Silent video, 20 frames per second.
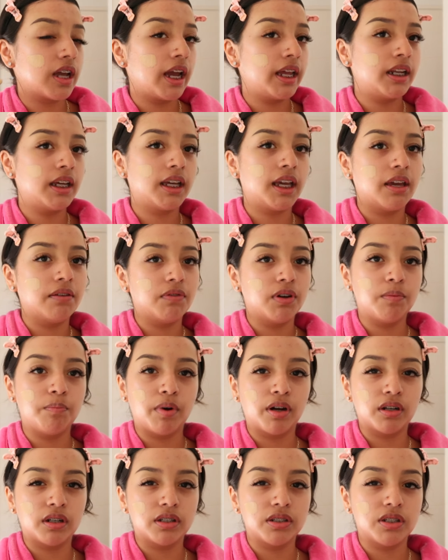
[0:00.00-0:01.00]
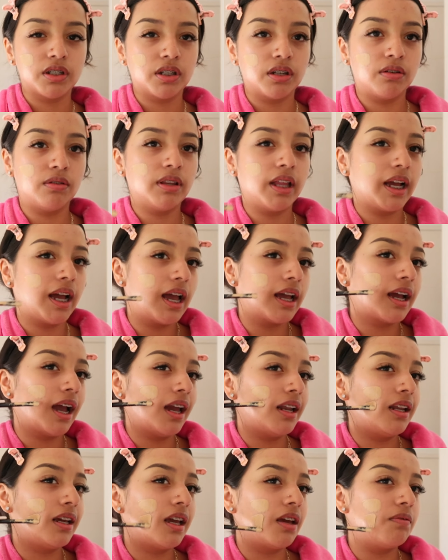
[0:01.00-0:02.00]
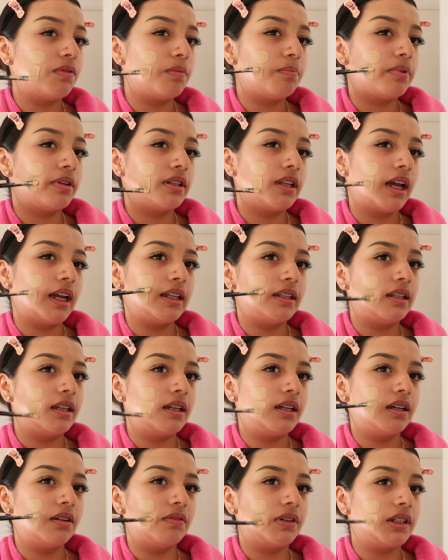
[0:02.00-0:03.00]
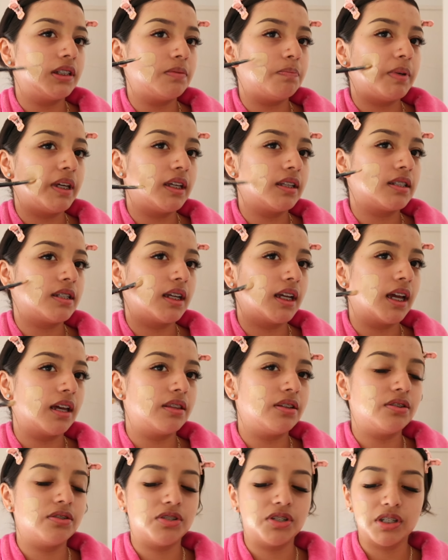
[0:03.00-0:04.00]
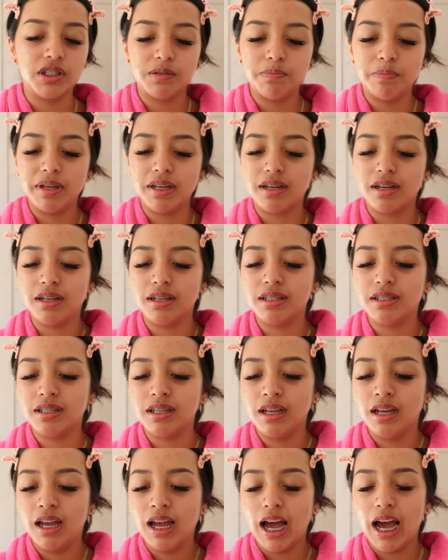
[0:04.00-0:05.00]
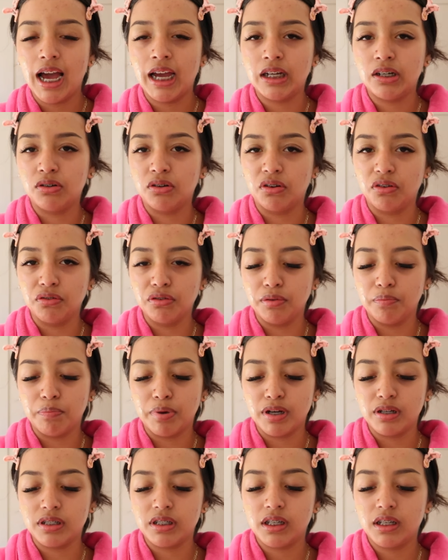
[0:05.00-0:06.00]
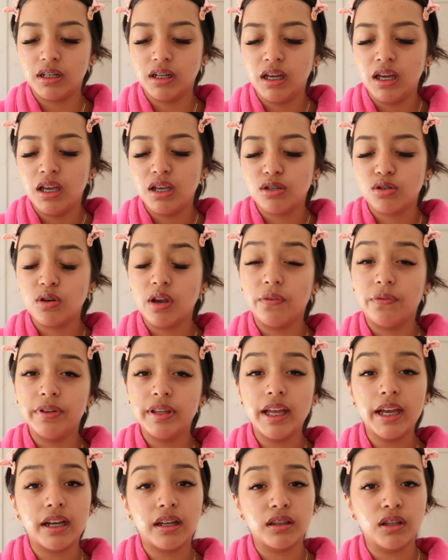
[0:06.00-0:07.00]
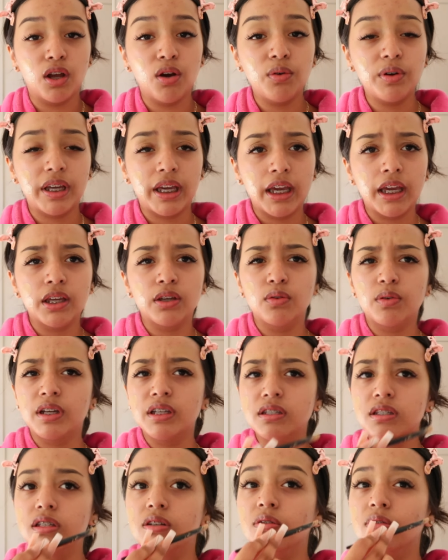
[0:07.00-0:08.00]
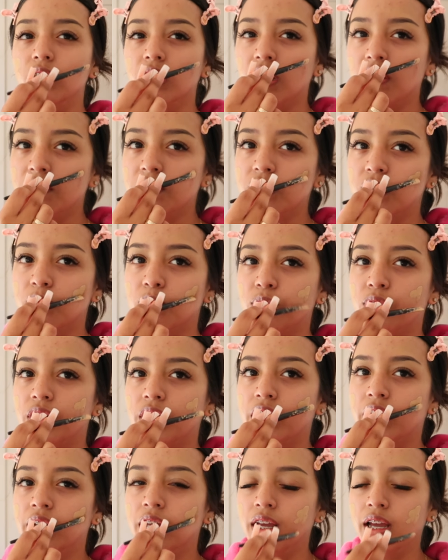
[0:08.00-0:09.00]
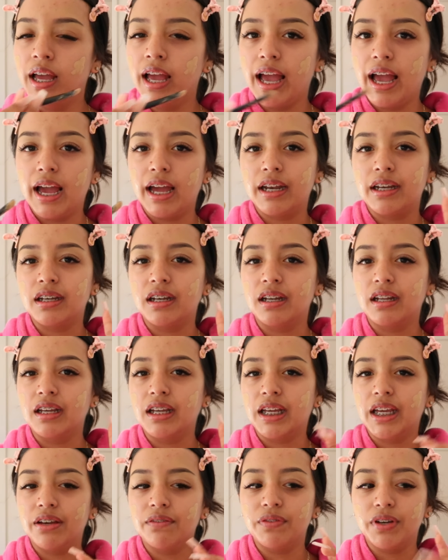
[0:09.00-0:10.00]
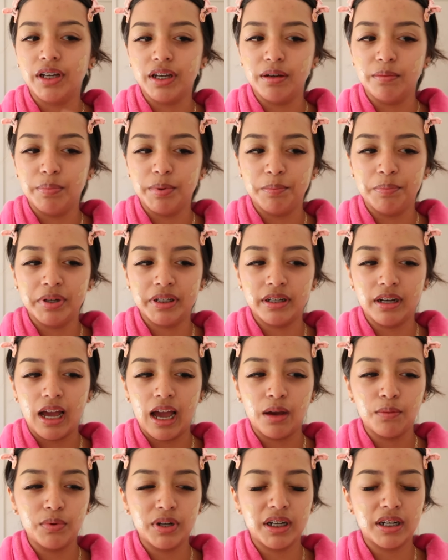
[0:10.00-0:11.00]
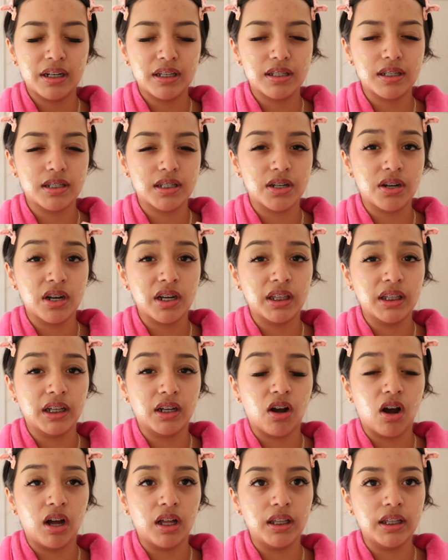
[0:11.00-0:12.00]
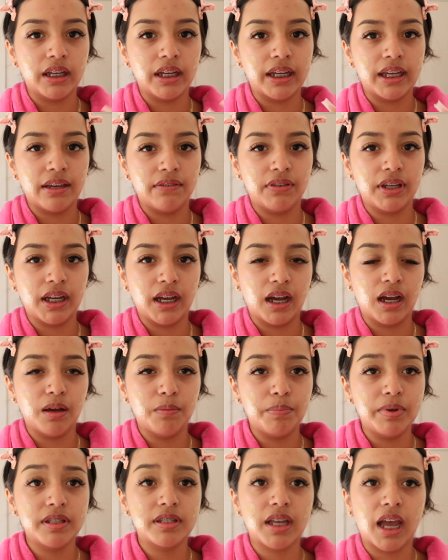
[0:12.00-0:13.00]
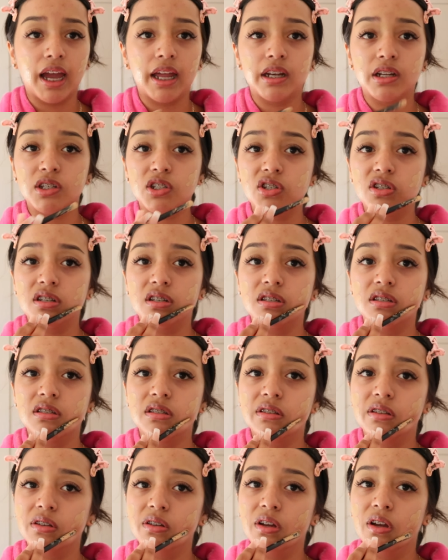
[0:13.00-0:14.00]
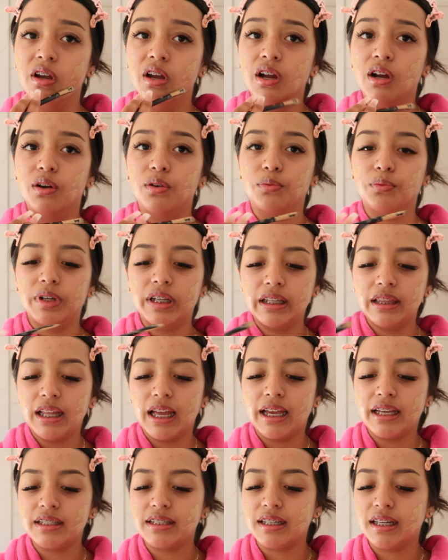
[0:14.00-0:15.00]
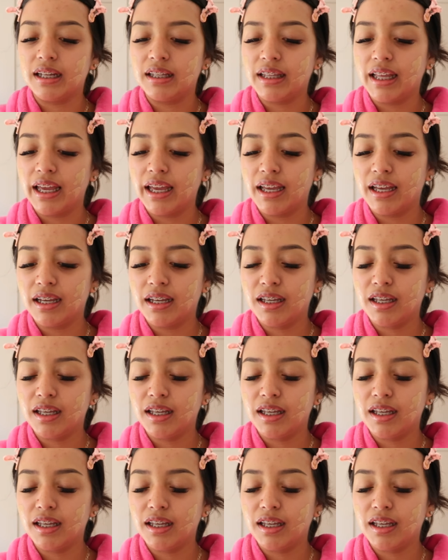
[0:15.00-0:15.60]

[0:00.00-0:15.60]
kind of gave up on us, you know? Like, I kind of gave up on the idea of us being together just because I outgrew the person. So I feel like low-key, you can still love someone and give up, but I wouldn't necessarily call it giving up. It's kind of just realizing, like,